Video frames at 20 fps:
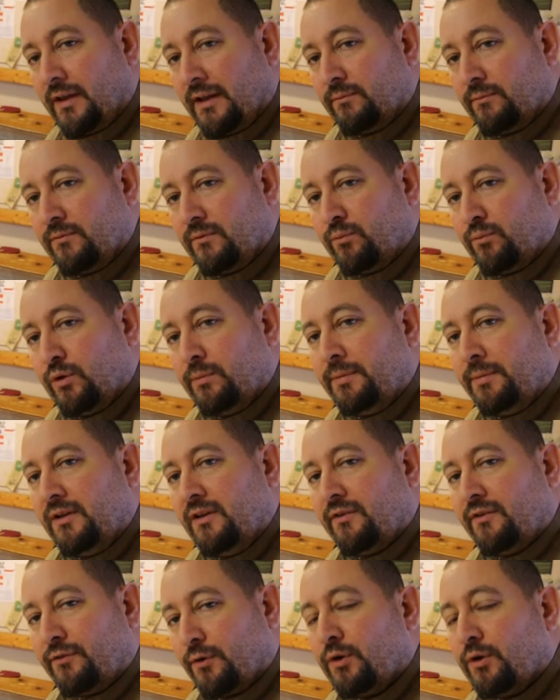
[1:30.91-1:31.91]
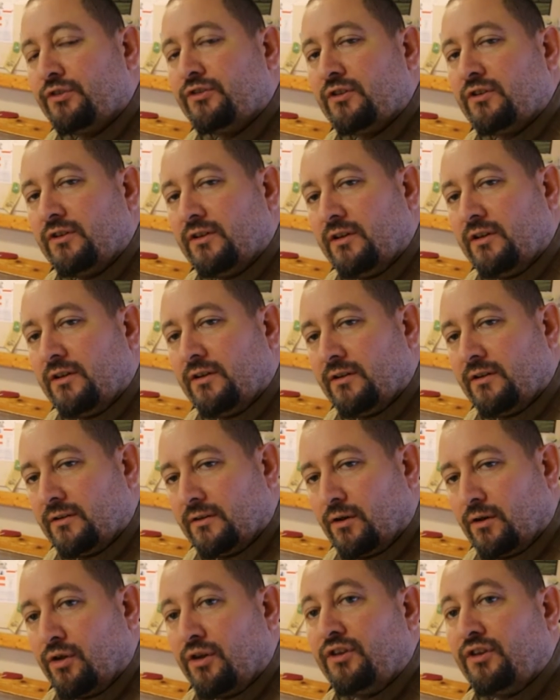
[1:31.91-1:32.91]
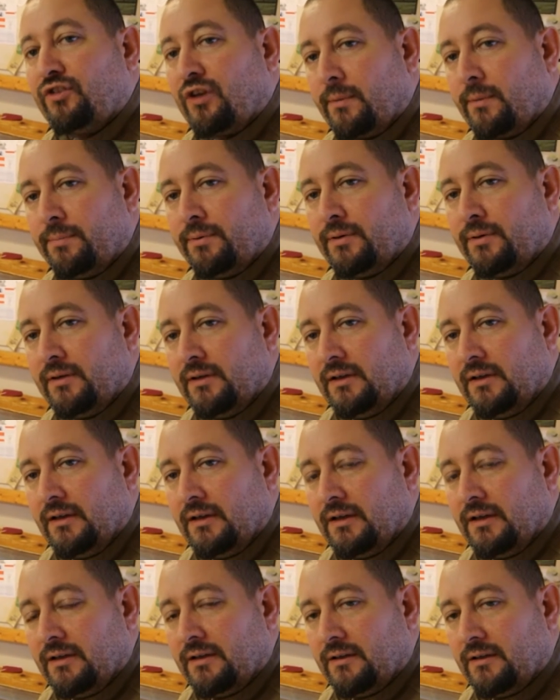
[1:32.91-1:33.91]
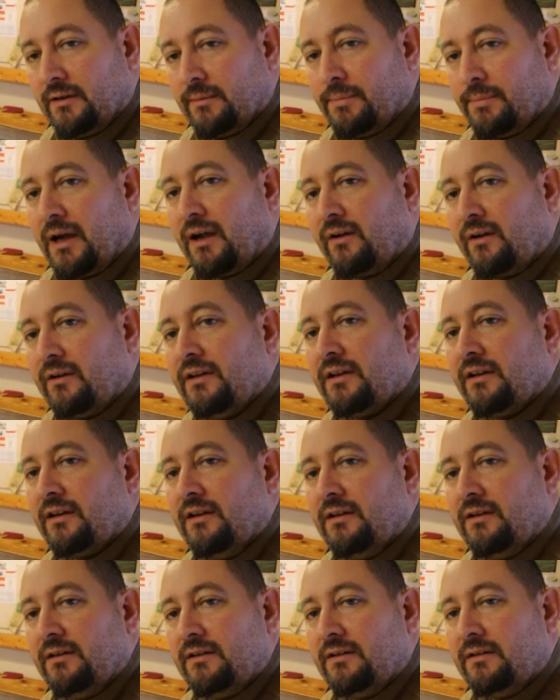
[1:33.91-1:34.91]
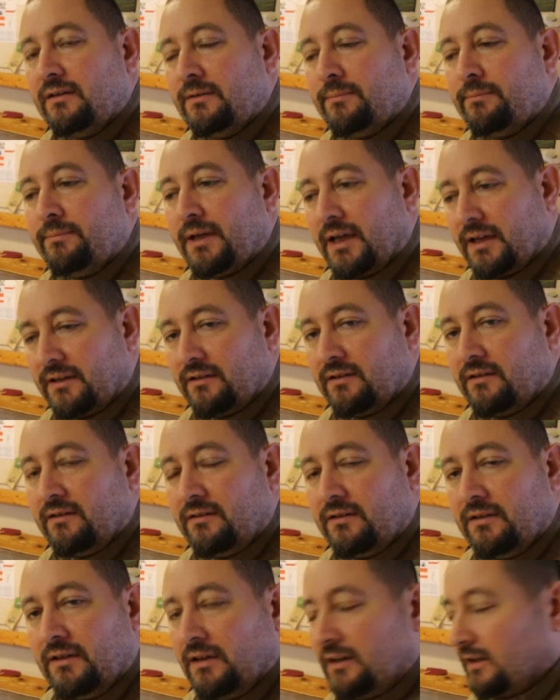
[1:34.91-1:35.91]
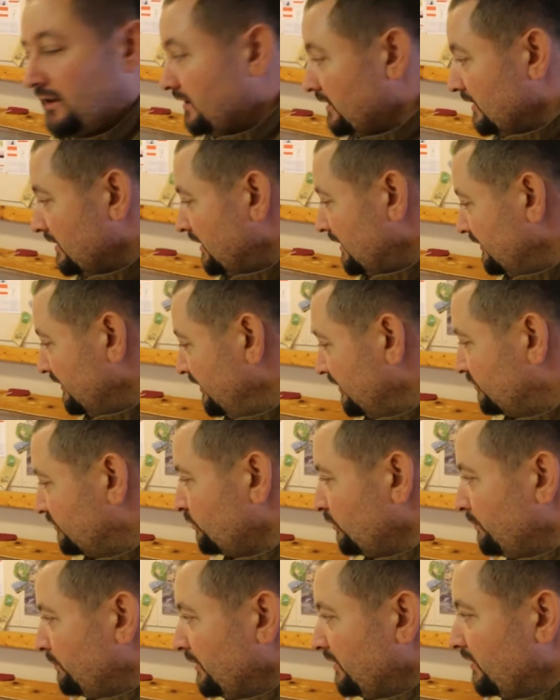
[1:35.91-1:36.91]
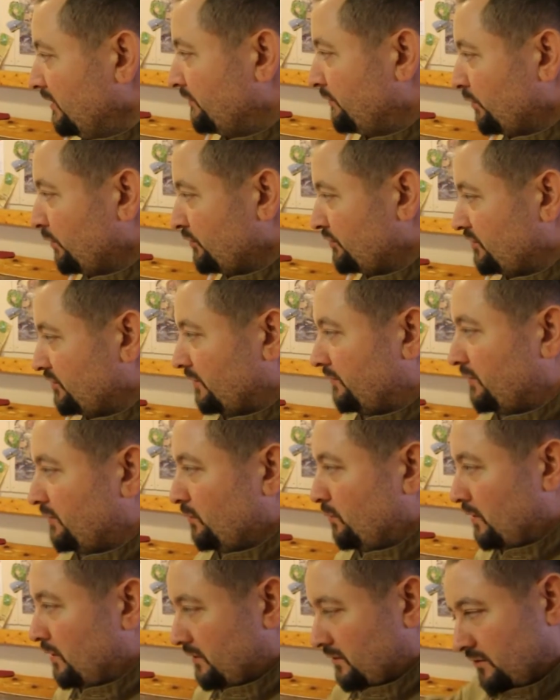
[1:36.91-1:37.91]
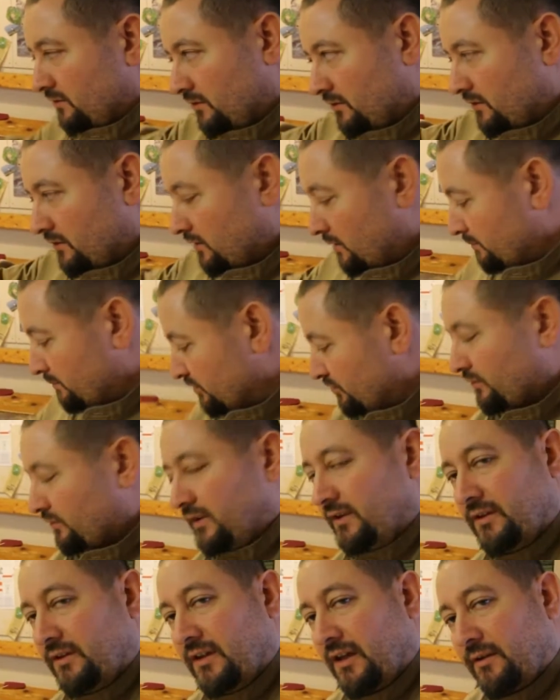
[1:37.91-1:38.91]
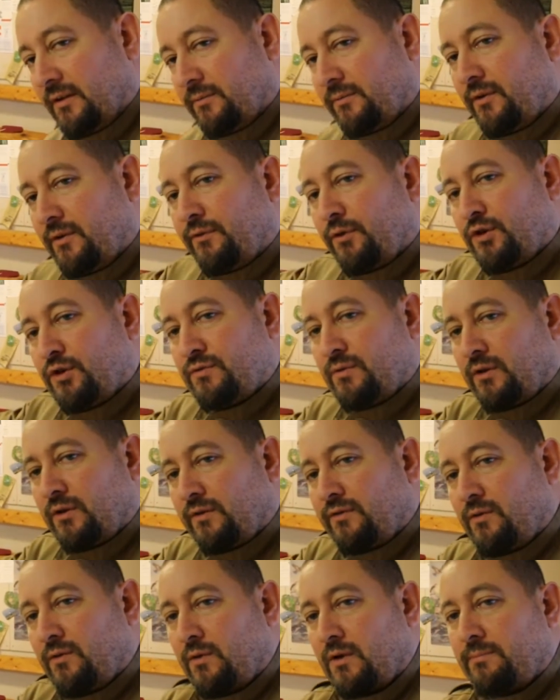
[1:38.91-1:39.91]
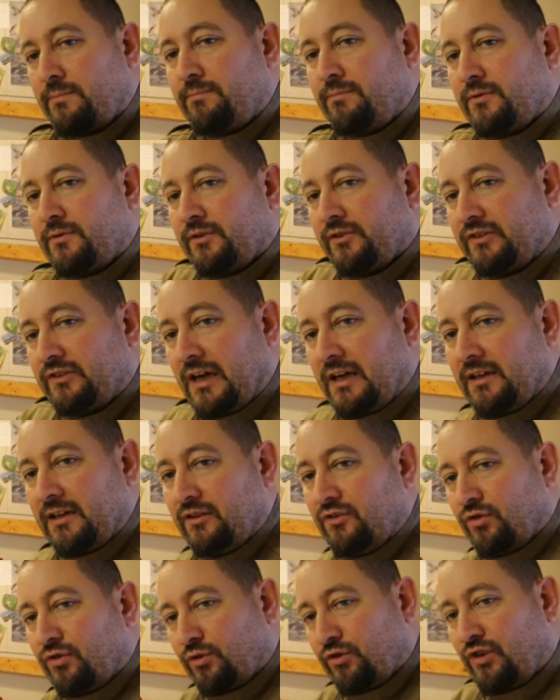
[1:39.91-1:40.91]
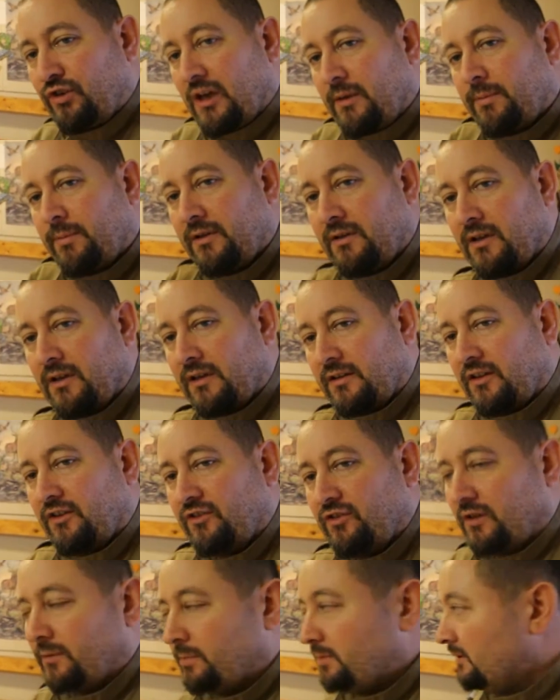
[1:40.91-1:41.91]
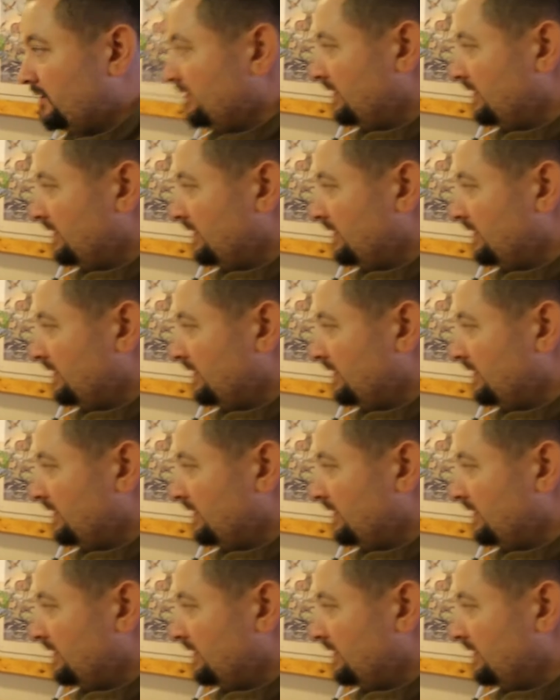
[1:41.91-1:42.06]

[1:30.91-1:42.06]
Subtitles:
That will be the first or the top parallel panel, and this will be the first of the one number 3, the first one of the one starting to shape in at the top.